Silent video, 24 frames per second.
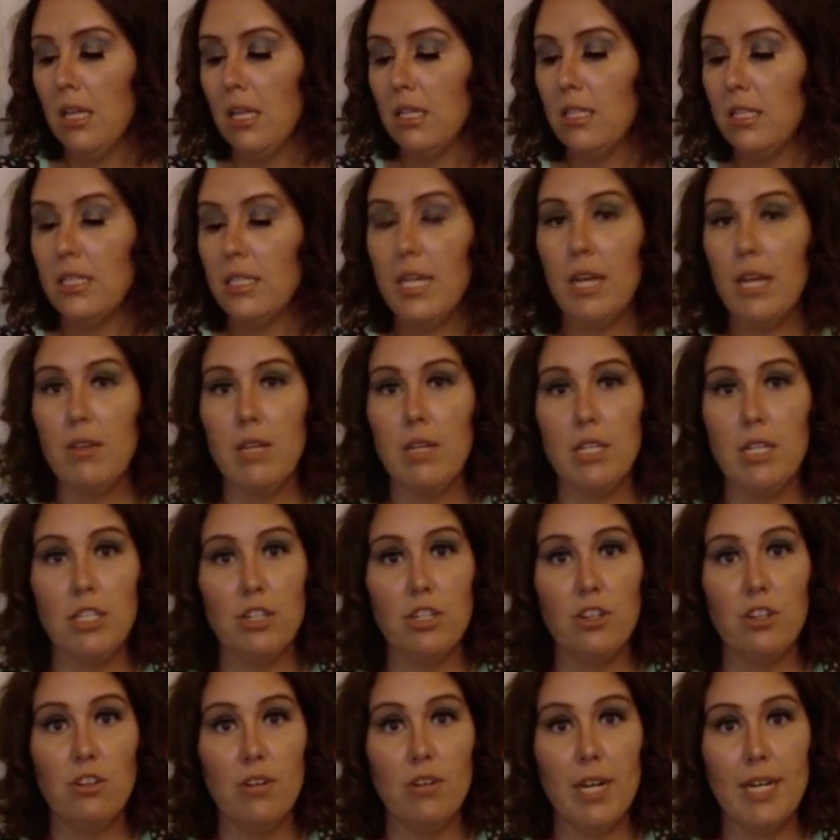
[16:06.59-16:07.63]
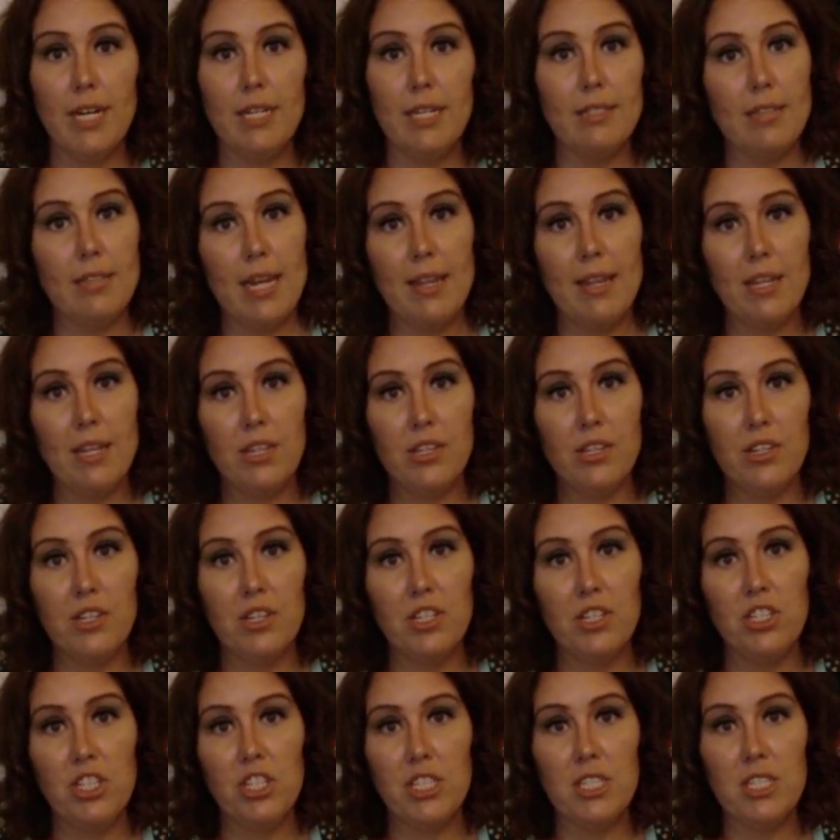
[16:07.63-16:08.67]
So these are great. I think
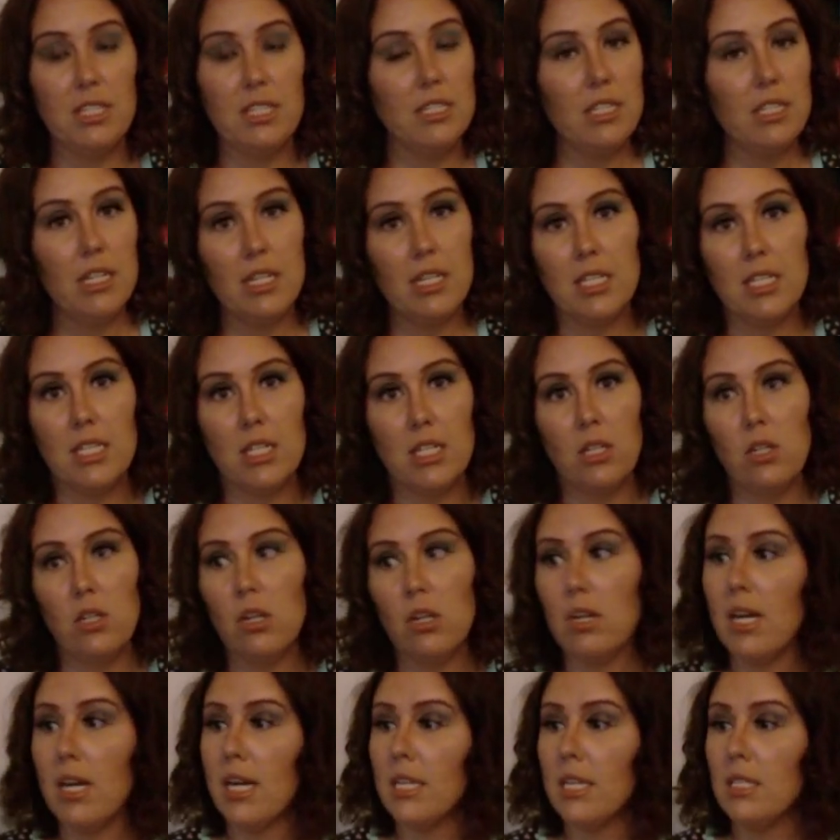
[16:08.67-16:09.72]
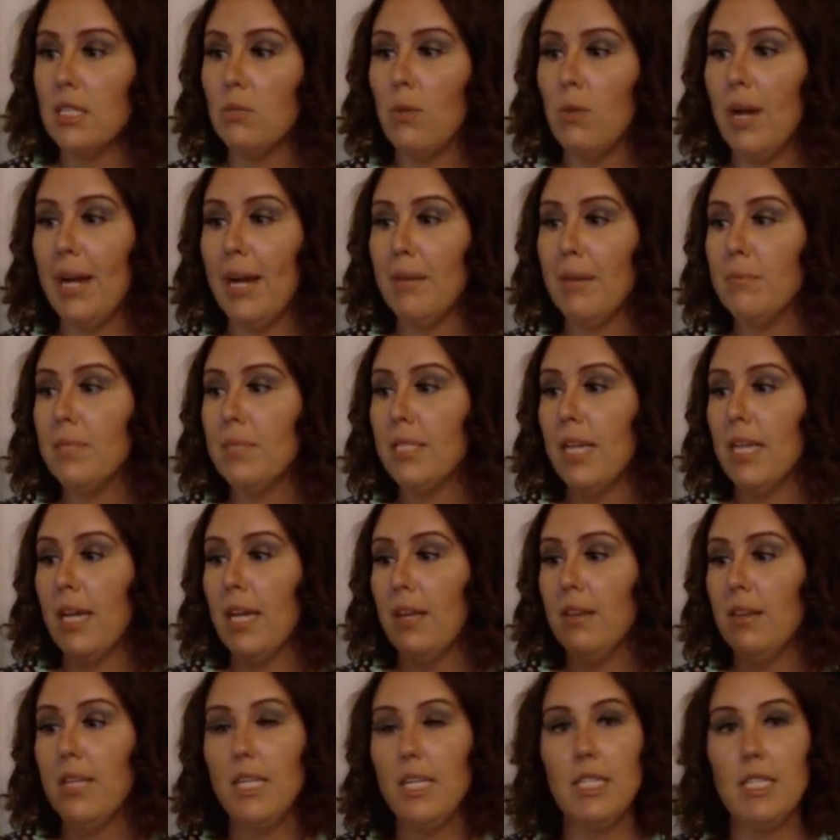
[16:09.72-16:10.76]
they're just as good as the Clorox wipes.
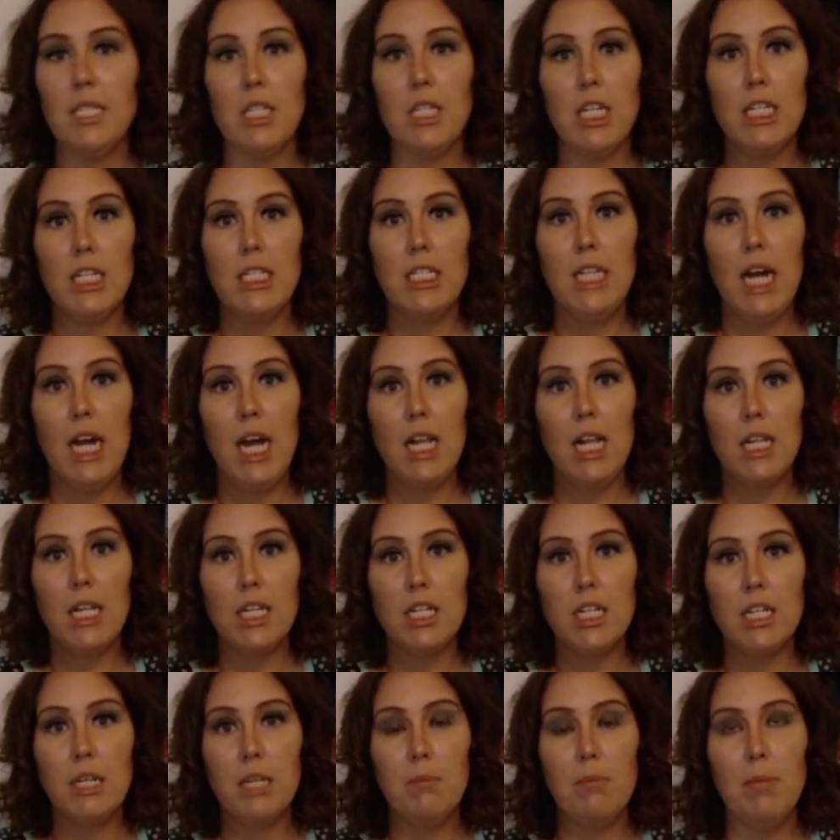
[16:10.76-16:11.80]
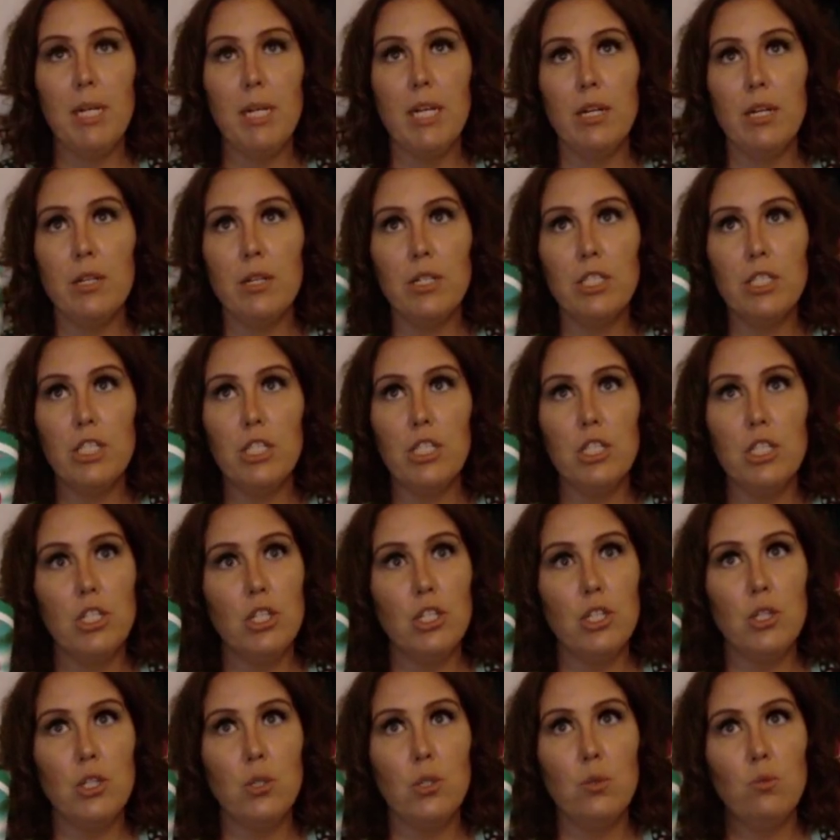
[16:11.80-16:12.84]
And these are a dollar compared to,
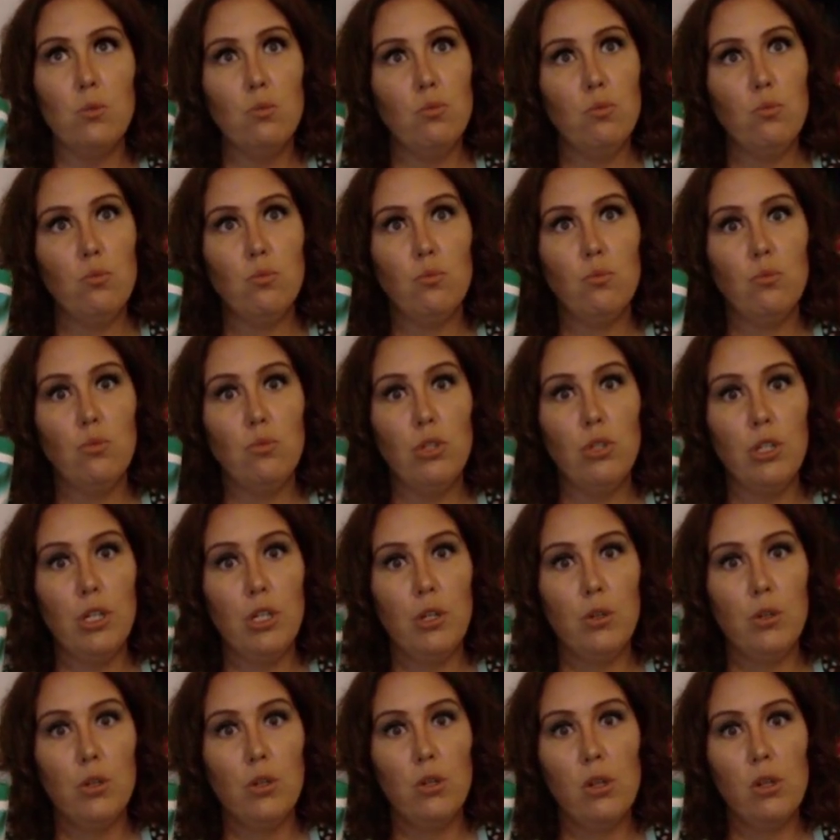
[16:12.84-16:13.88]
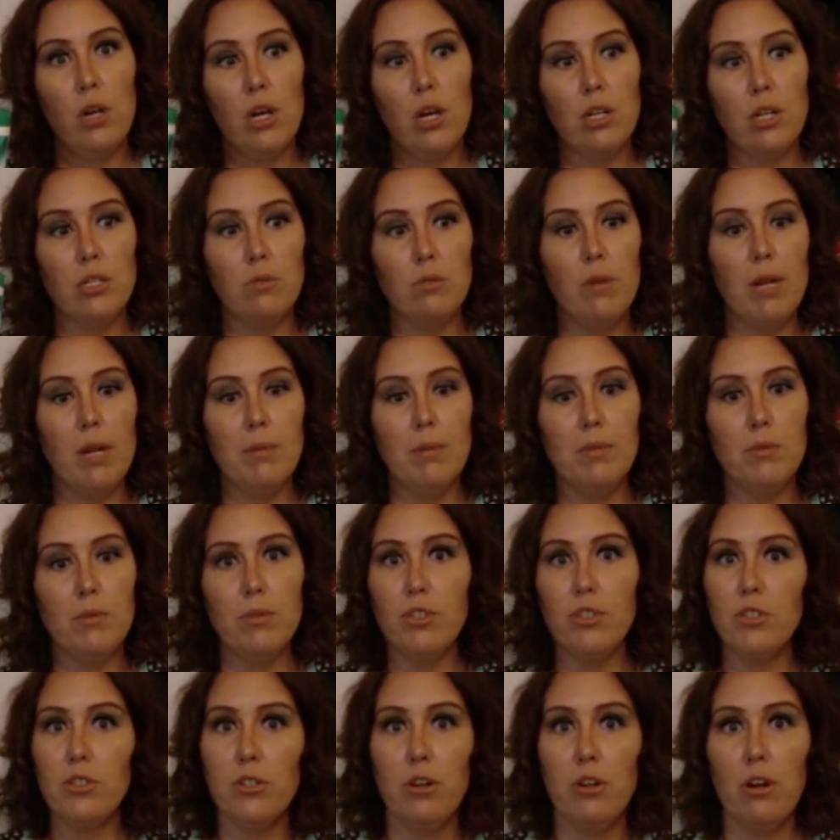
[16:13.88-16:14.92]
you know, the Clorox wipes,
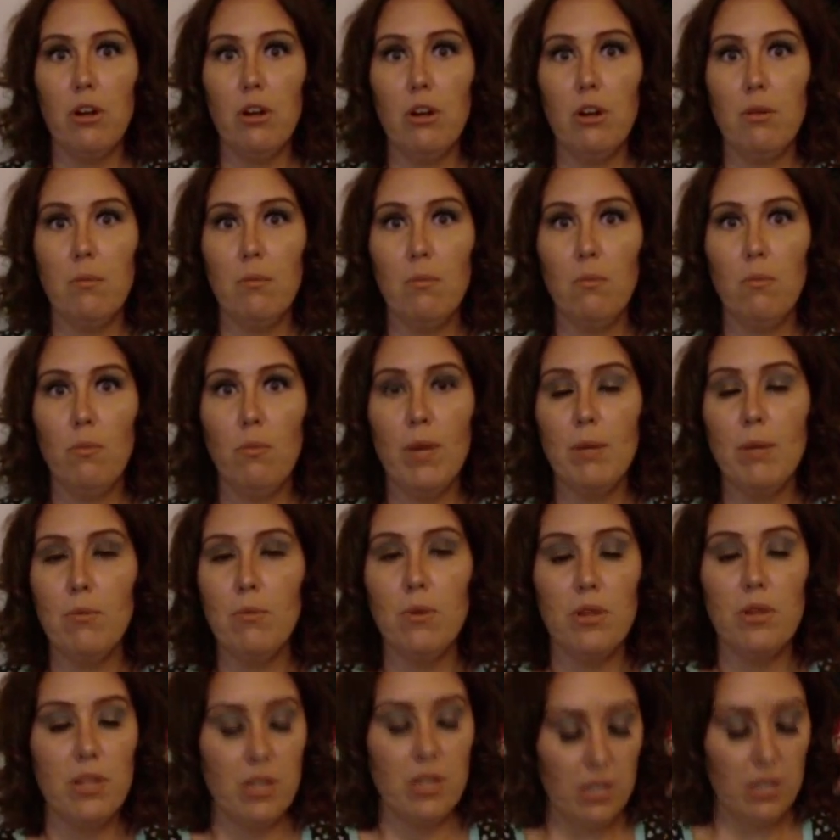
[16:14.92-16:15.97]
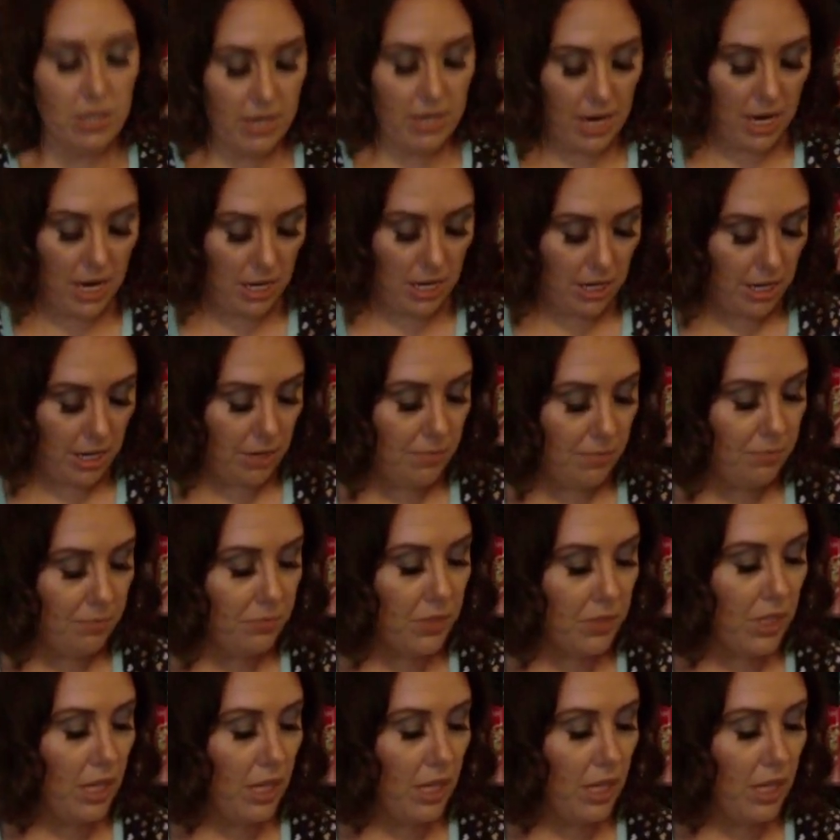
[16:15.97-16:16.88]
which are way more than a dollar.